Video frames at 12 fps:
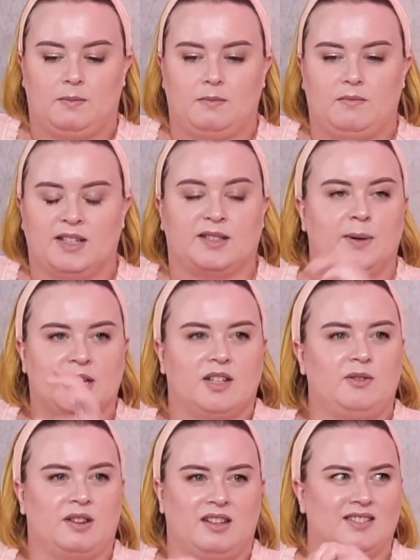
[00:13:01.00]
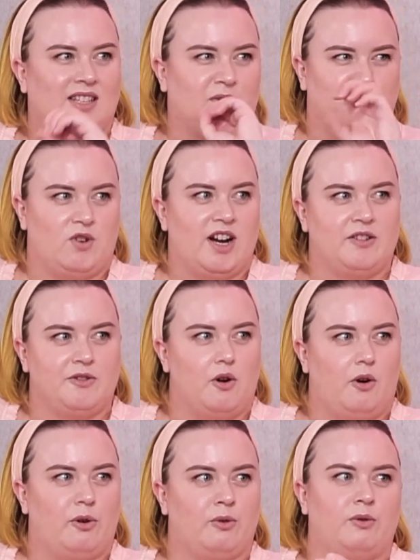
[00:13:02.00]
Especially with things like
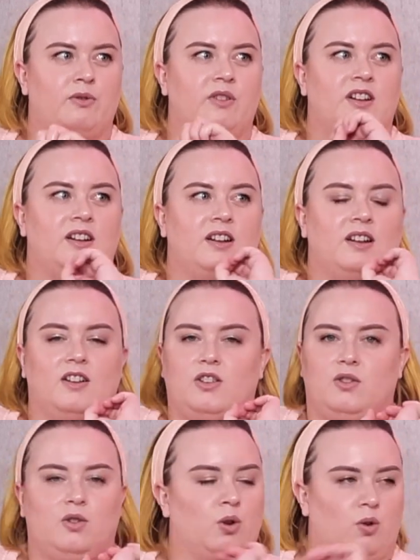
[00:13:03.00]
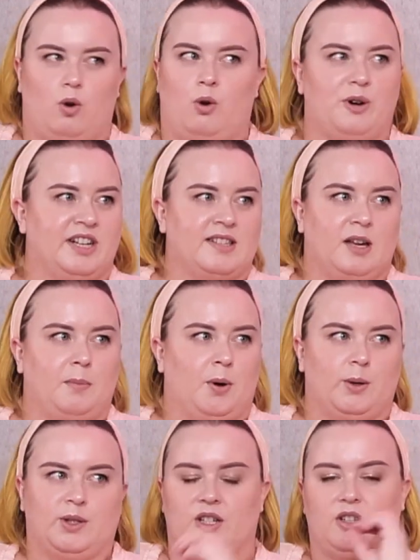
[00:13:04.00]
retinol, you'll always get
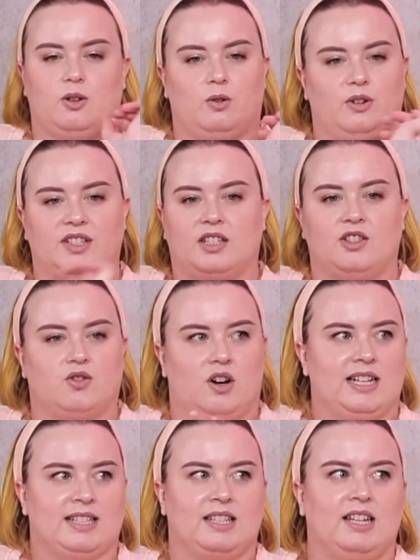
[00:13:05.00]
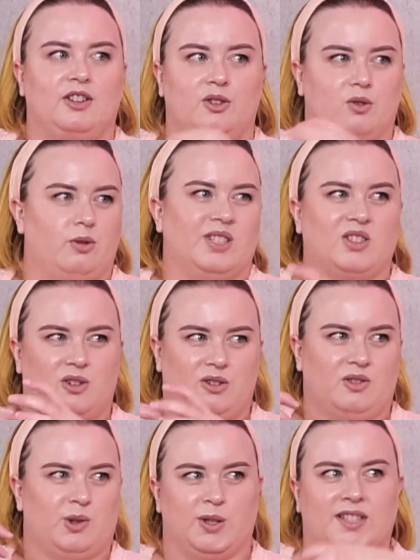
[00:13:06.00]
purging, you'll always get dry skin, you'll always go
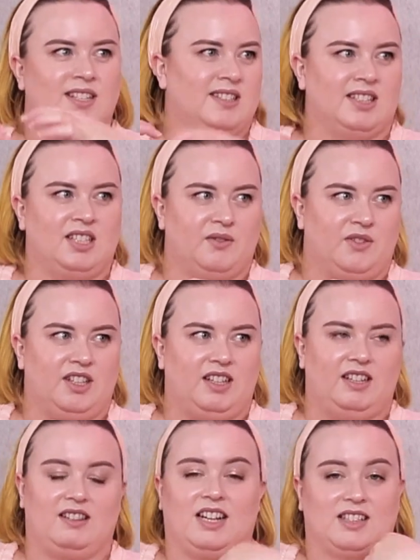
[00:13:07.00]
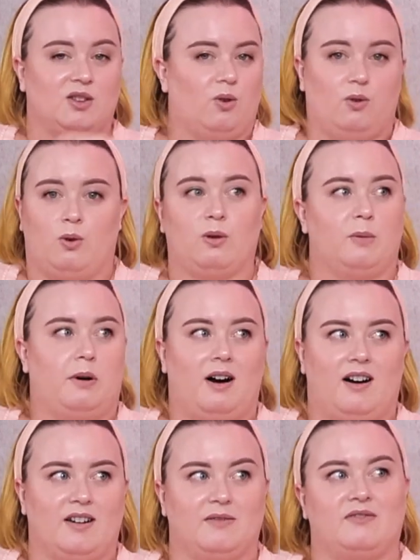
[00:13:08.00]
through sensitivity. That's all a
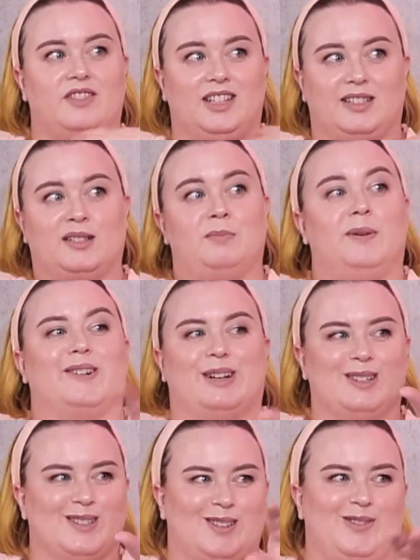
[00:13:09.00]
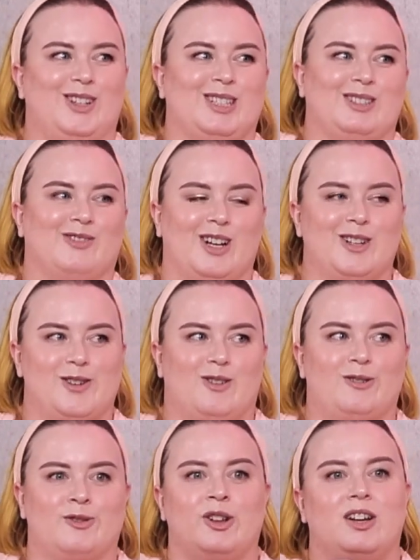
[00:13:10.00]
part of the experience of using
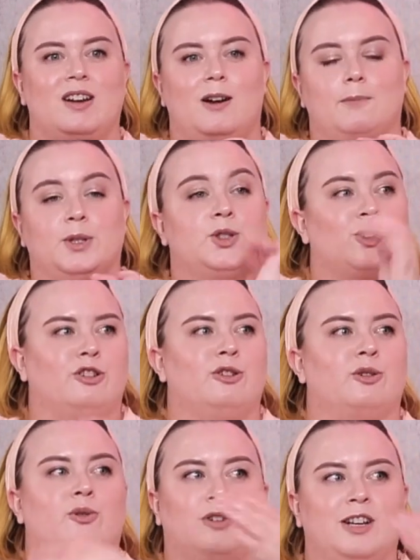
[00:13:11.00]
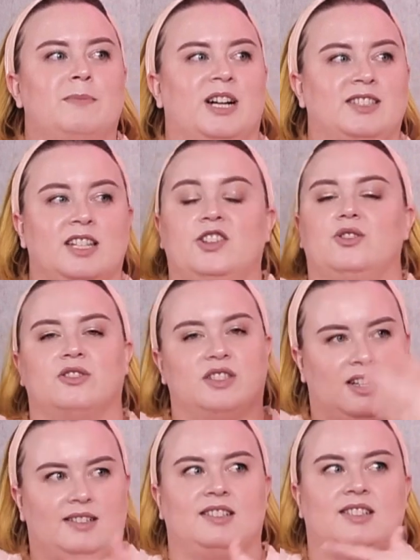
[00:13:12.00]
retinol. But 2-3 months in, you'll
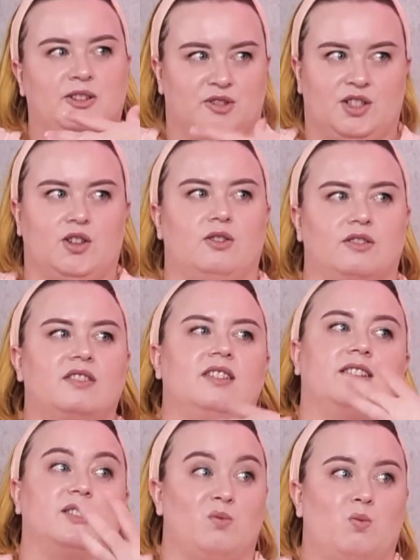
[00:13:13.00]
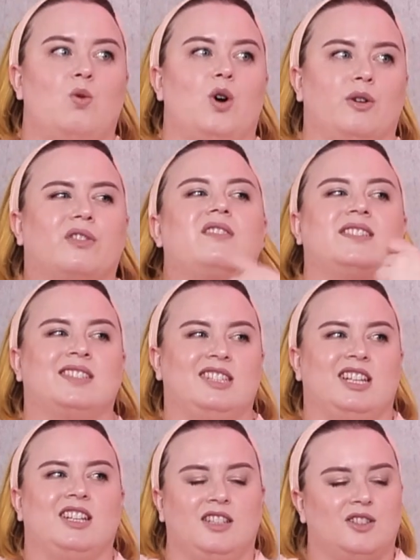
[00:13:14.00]
start to see results and it's worth
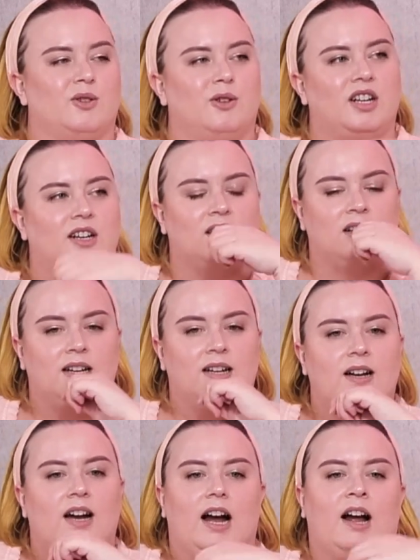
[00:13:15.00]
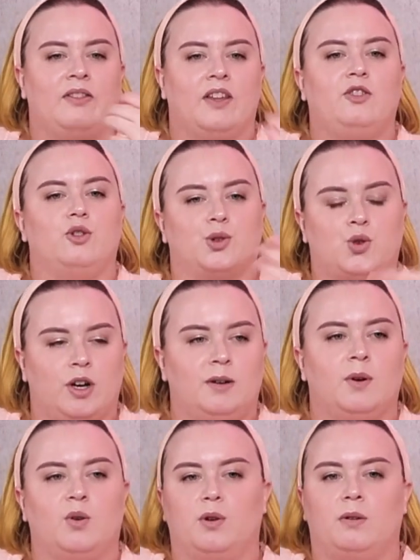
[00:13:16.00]
sticking to it. And then your
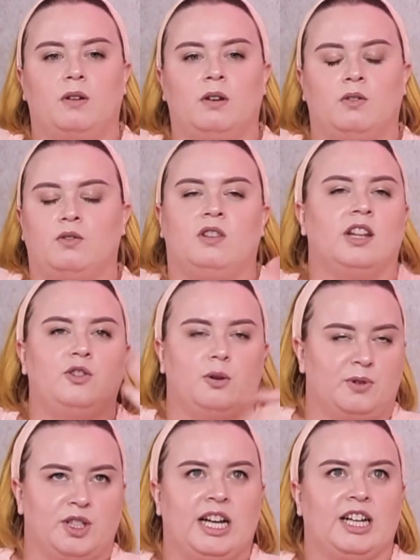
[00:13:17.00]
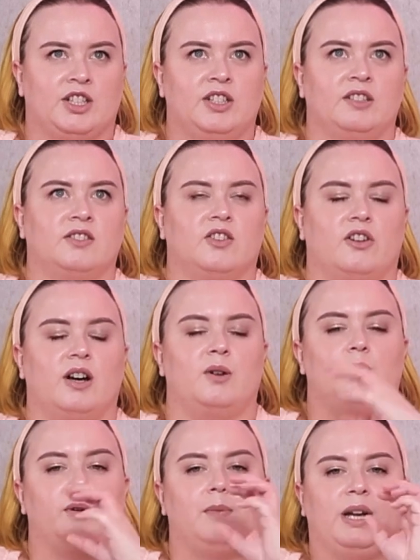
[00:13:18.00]
treatment then your protection,
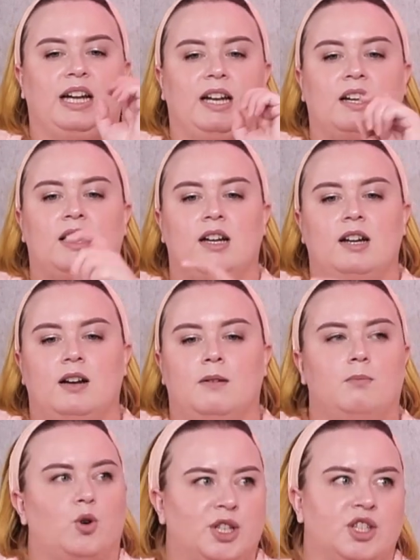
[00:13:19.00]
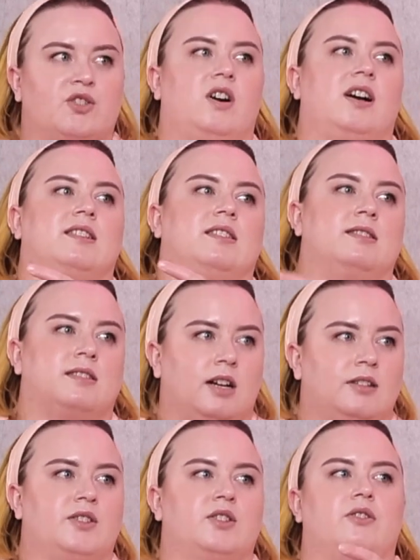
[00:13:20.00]
would be moisturizers,
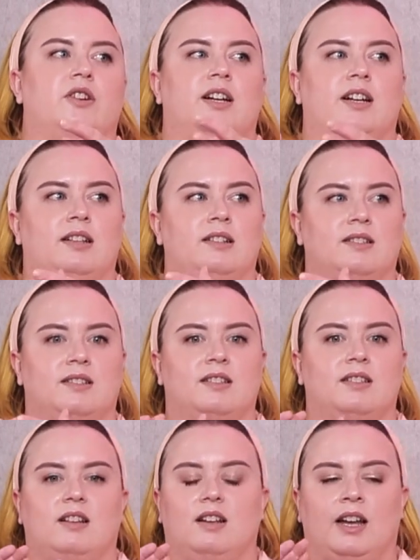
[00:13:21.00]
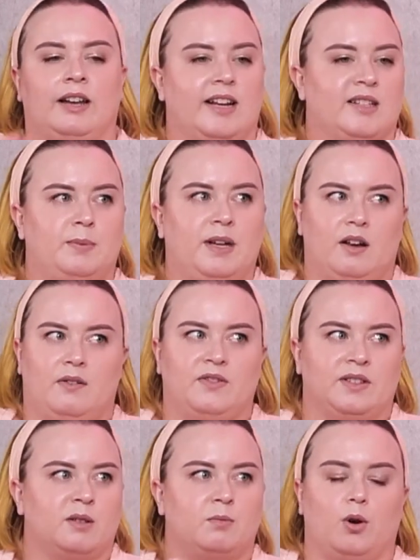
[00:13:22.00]
sunscreens, and SPF
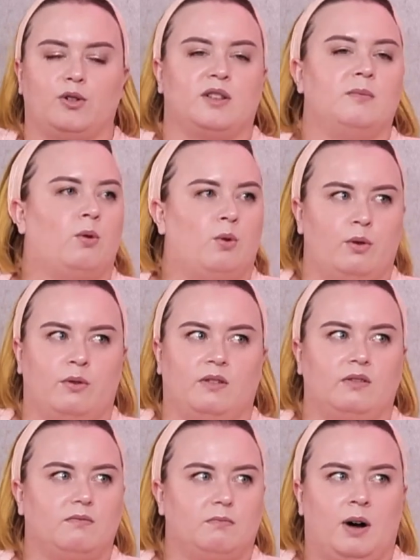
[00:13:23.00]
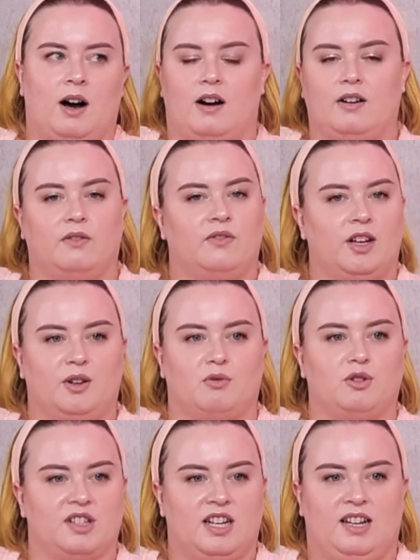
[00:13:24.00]
is the most important part of any
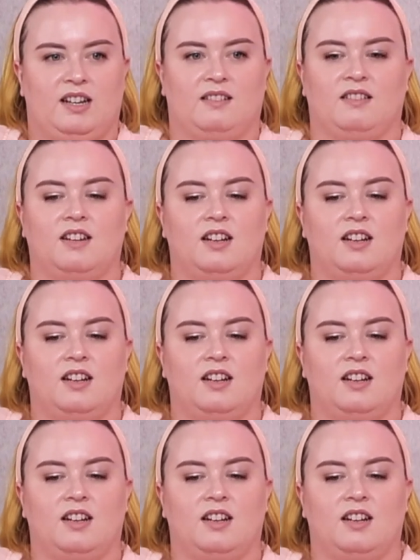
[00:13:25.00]
routine.